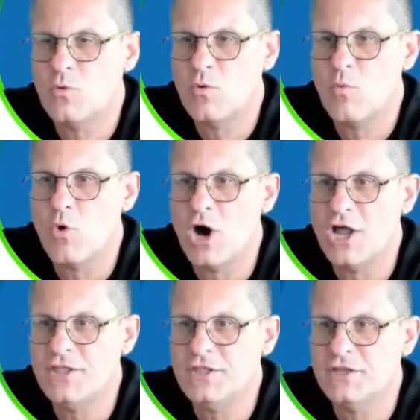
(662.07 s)

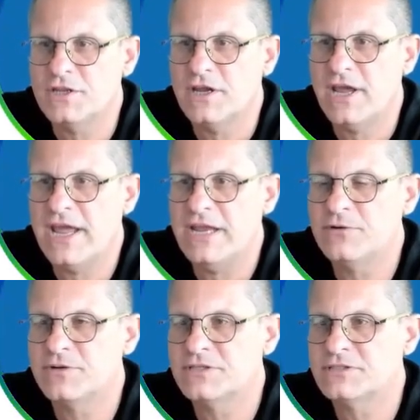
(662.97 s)
1
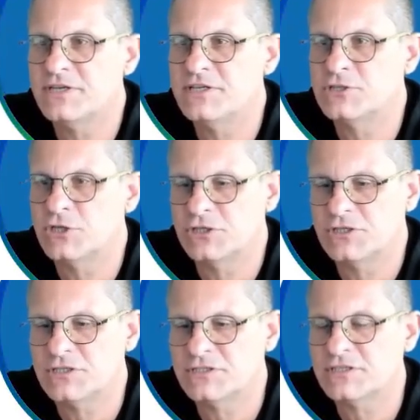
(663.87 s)
entries
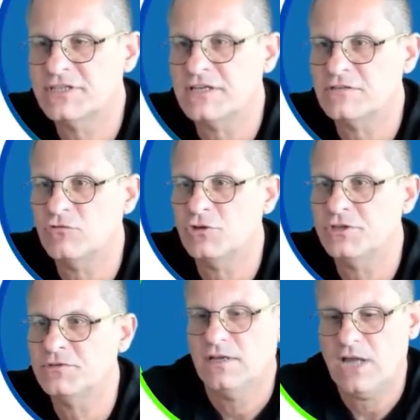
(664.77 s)
inserted
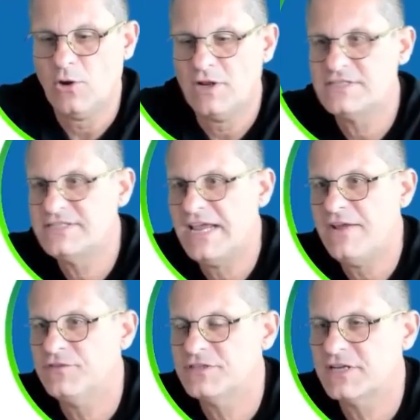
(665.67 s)
successfully. Now let's
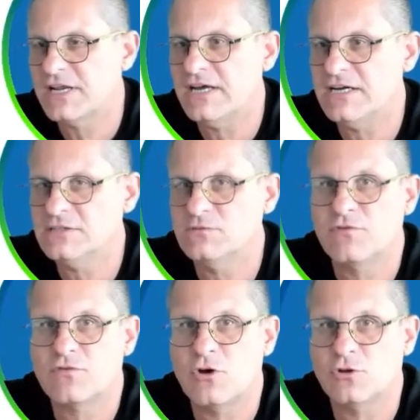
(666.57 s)
save this class
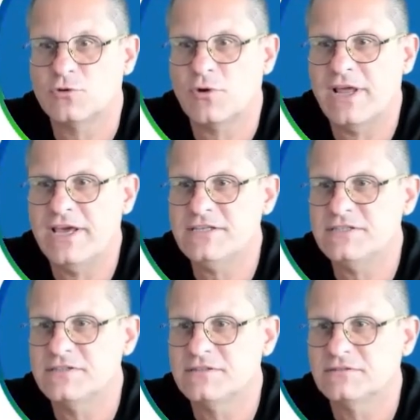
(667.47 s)
with Ctrl
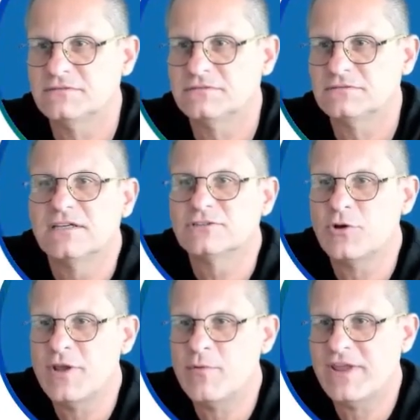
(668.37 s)
S. So
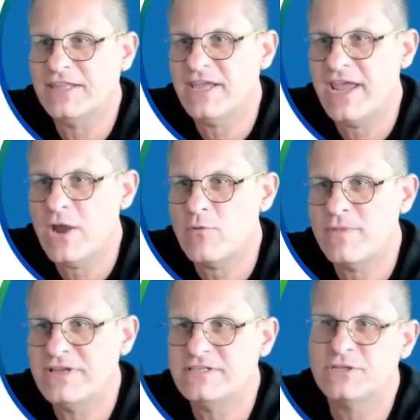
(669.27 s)
here we get the error
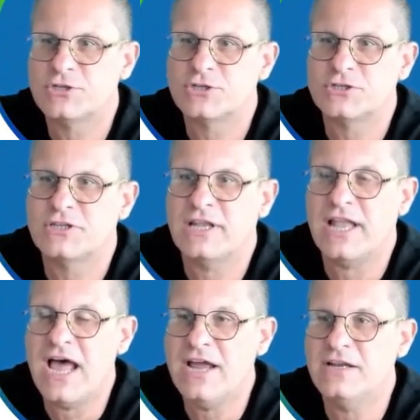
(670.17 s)
message, the
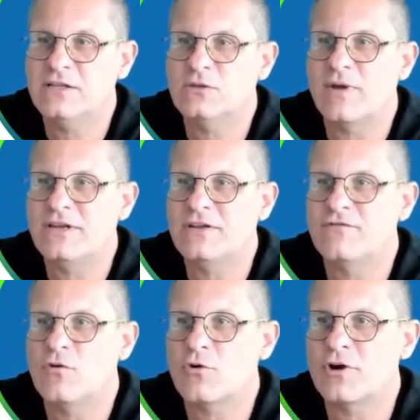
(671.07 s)
line
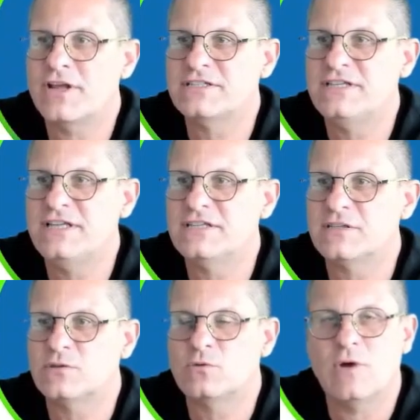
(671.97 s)
24 exceeds
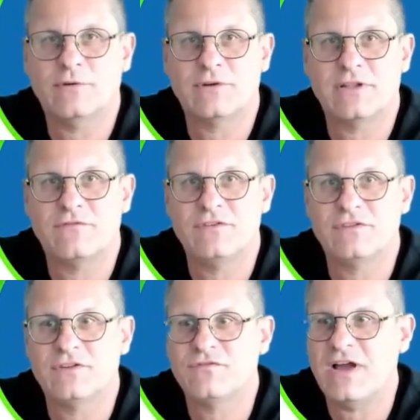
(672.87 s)

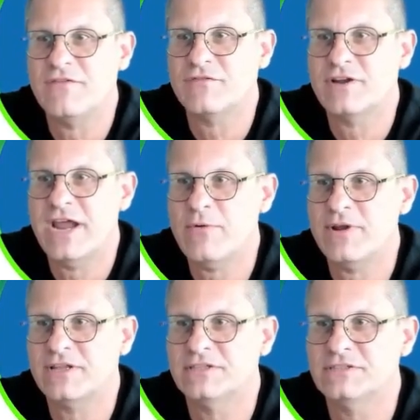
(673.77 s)
255
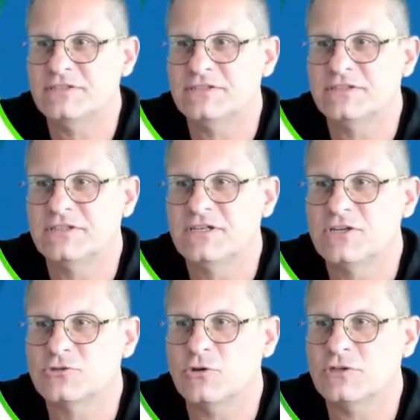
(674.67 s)
characters.
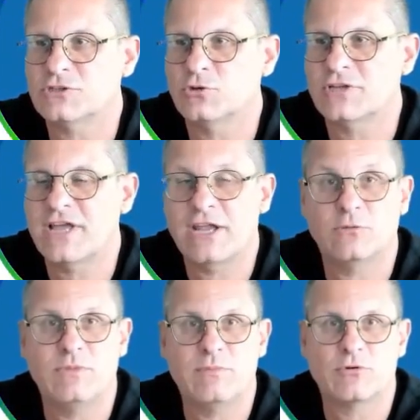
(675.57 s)
Source code
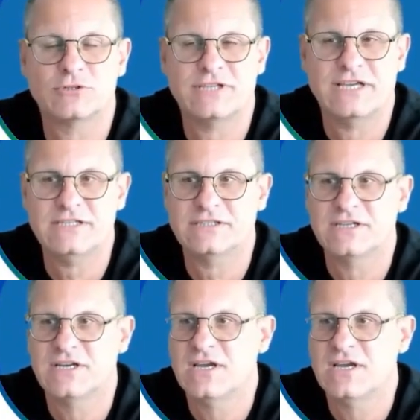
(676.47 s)
cannot be processed,